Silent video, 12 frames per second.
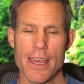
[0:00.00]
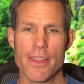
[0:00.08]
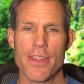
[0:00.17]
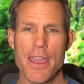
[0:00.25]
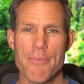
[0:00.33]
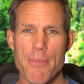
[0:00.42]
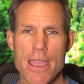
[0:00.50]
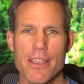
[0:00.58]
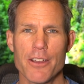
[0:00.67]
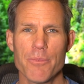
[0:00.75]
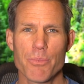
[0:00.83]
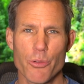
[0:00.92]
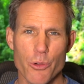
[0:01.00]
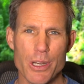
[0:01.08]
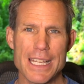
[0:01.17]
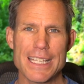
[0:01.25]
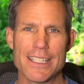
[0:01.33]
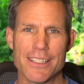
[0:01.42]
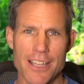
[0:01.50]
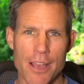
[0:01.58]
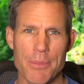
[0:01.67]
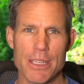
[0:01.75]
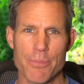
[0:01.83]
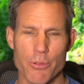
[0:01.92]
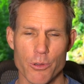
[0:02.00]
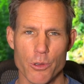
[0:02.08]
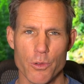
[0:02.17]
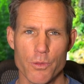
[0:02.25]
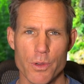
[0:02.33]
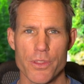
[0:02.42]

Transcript: They make them pretty dummy-proof